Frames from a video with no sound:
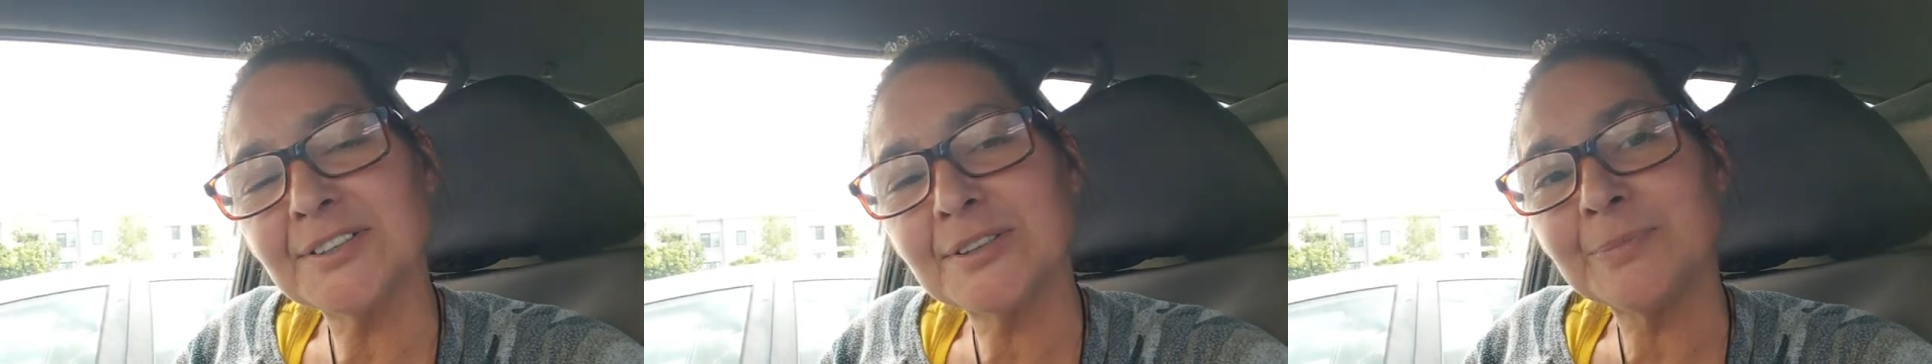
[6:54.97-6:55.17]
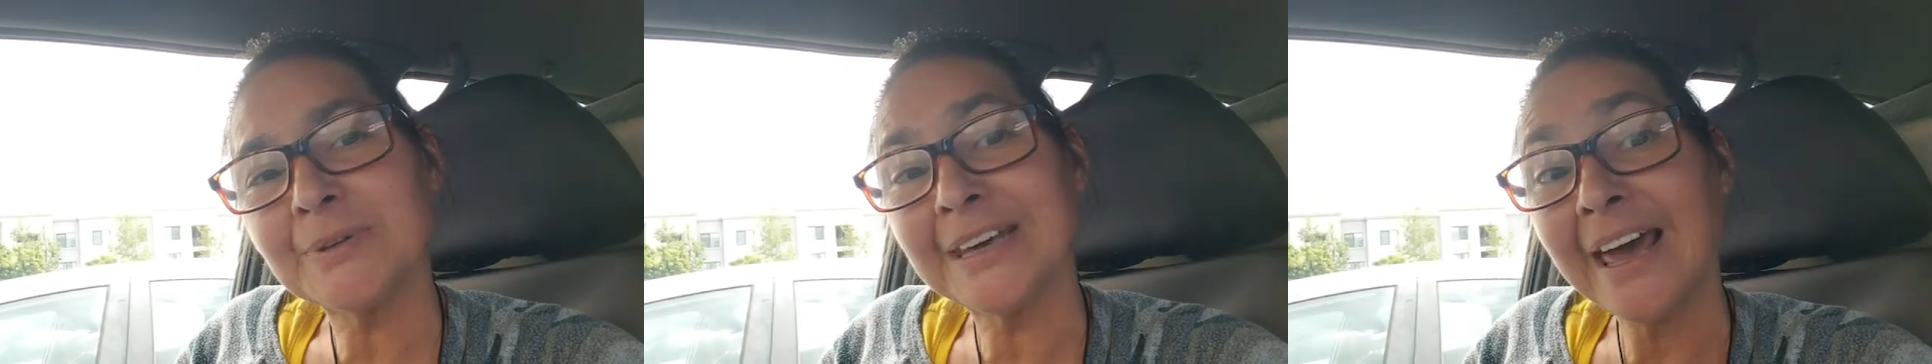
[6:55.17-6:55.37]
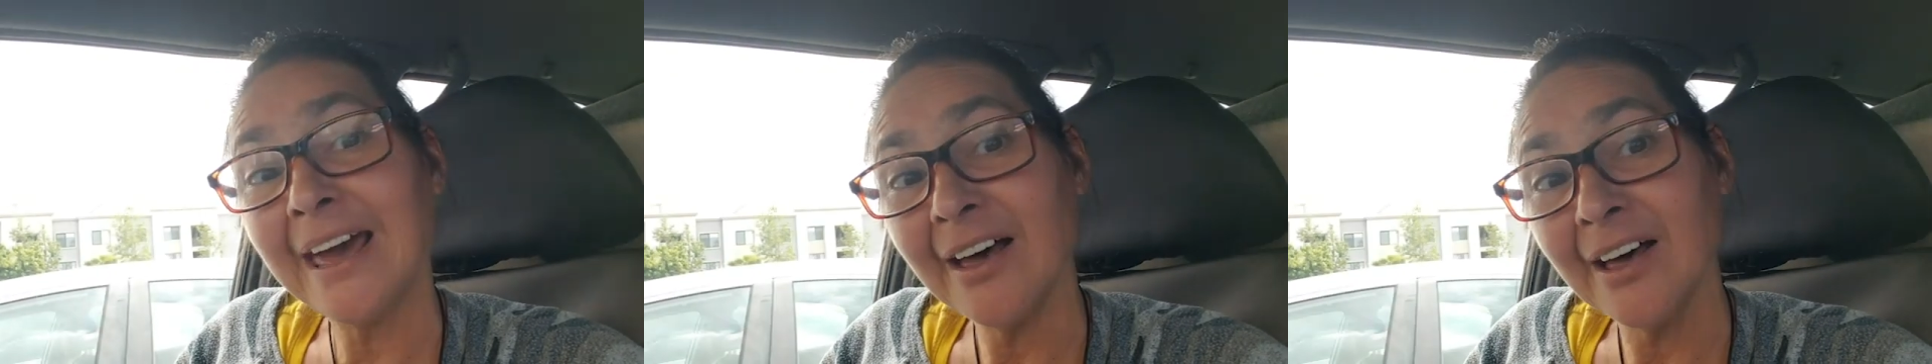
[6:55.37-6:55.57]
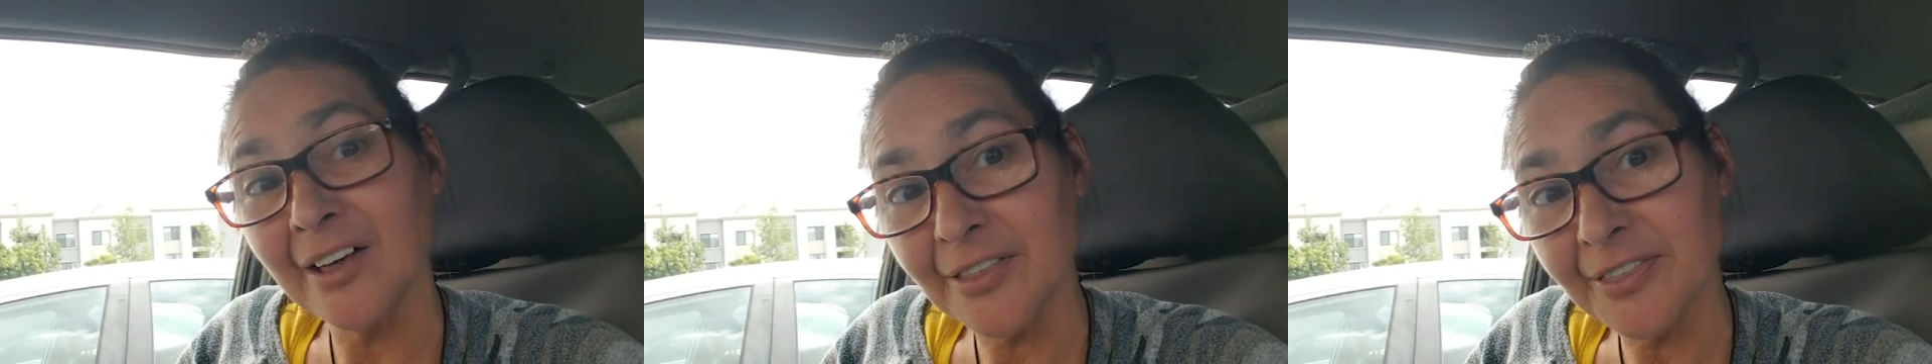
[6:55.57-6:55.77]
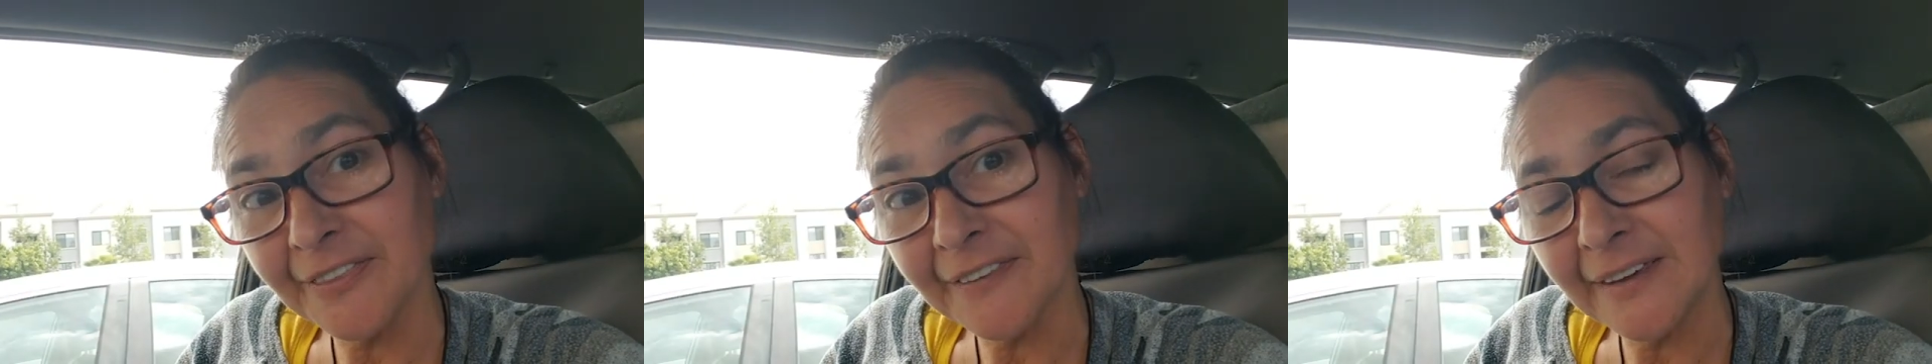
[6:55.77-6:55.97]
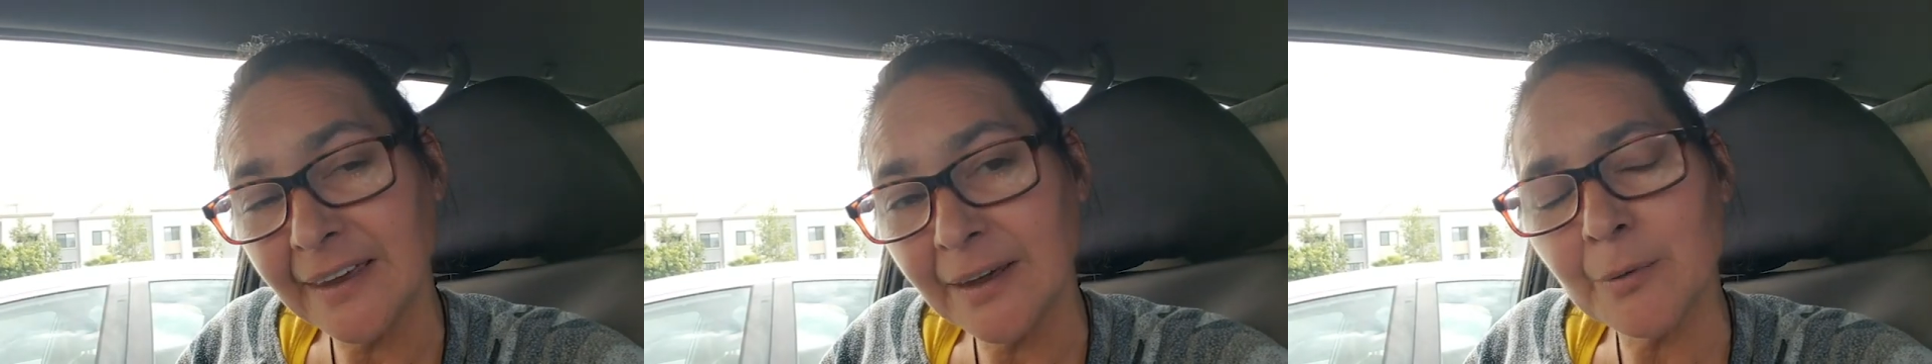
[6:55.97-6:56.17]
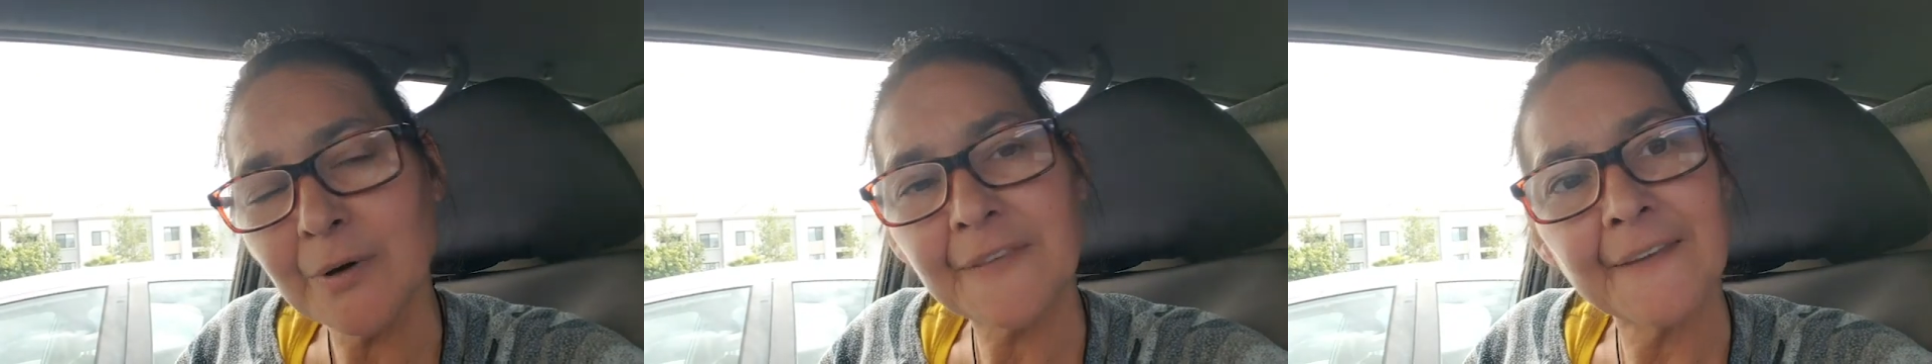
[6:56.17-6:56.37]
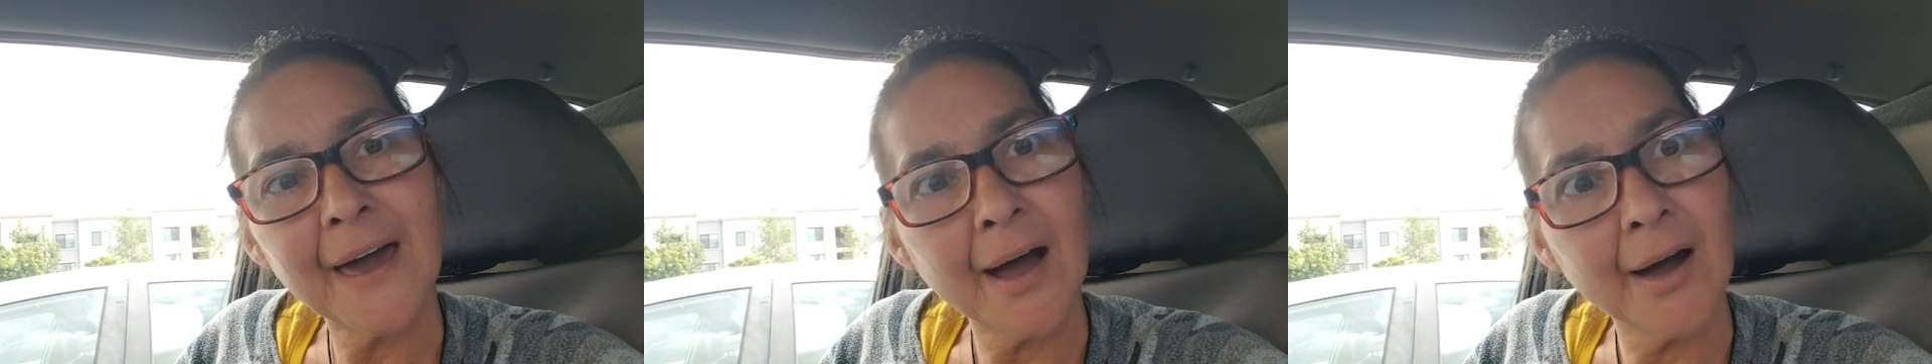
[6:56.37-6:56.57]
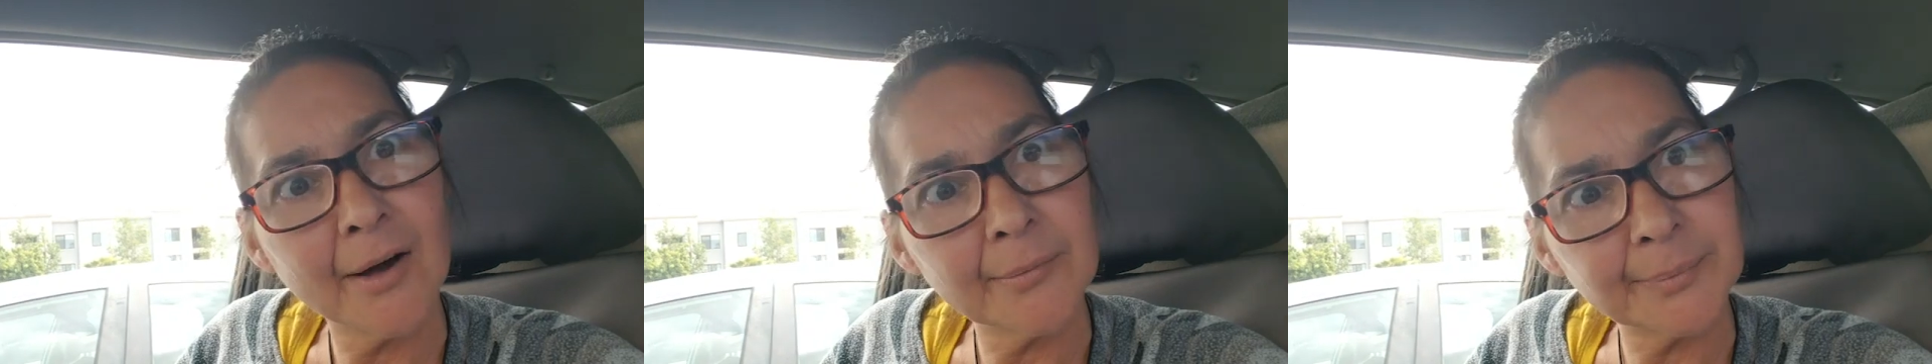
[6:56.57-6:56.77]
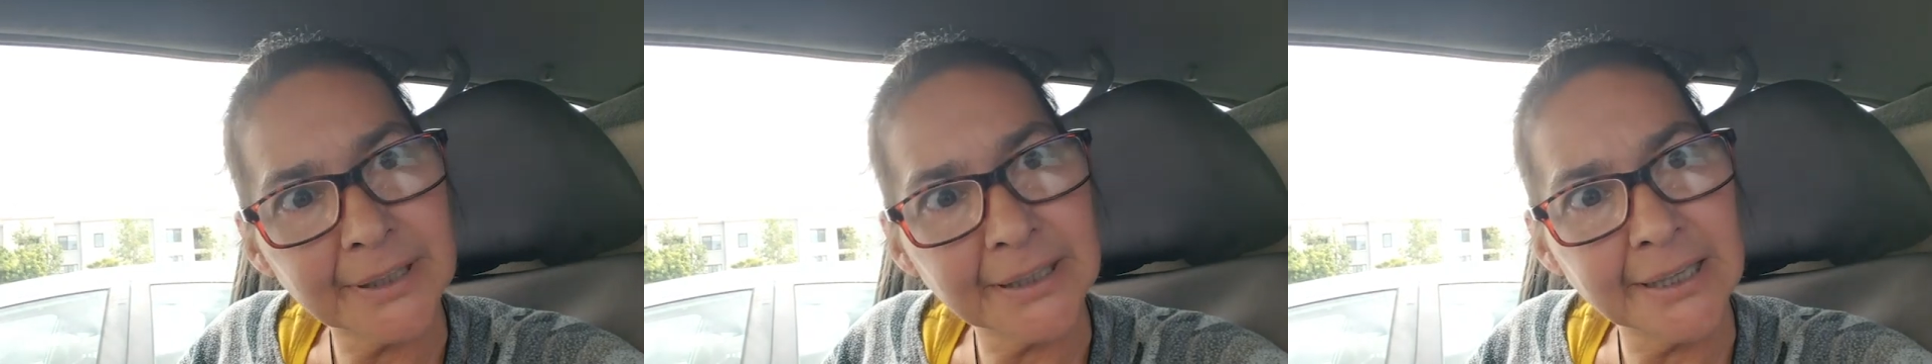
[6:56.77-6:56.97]
to be healthy
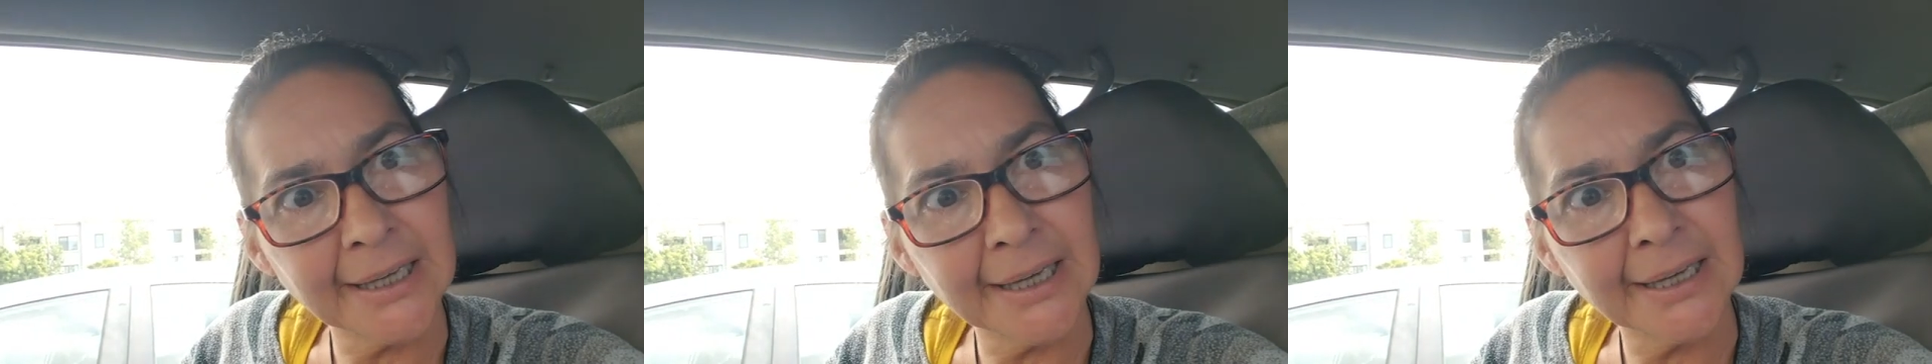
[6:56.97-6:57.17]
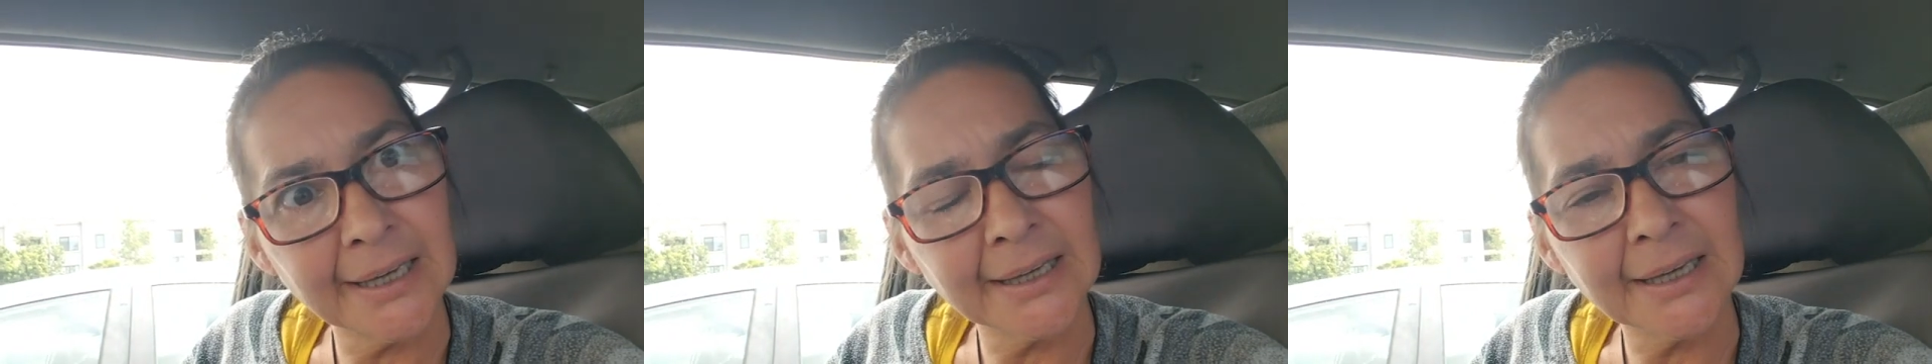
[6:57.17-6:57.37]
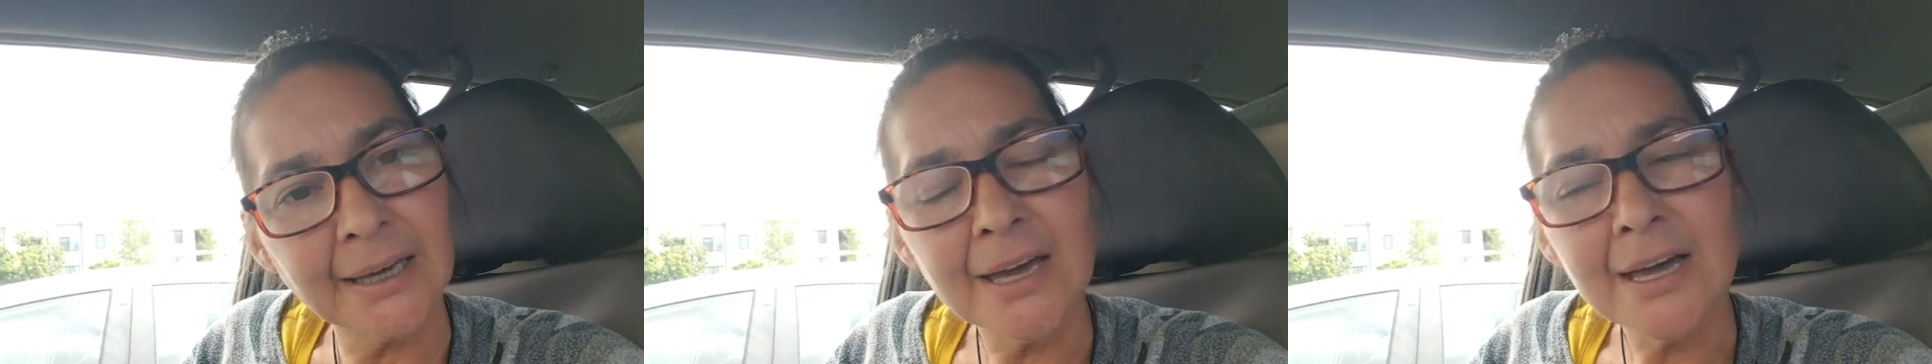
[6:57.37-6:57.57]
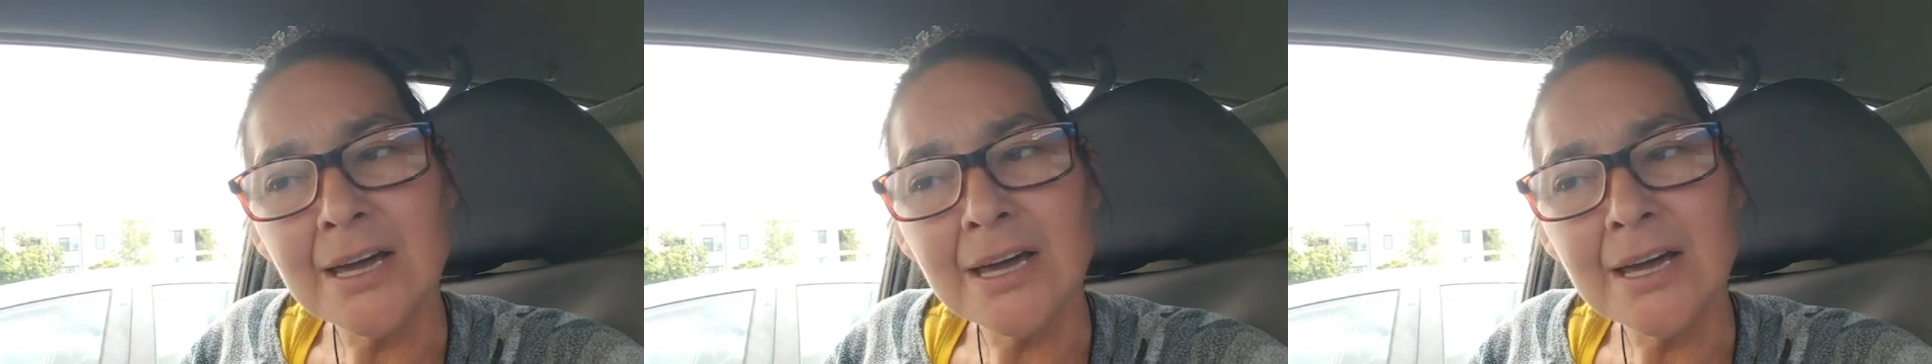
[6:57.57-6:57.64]
without being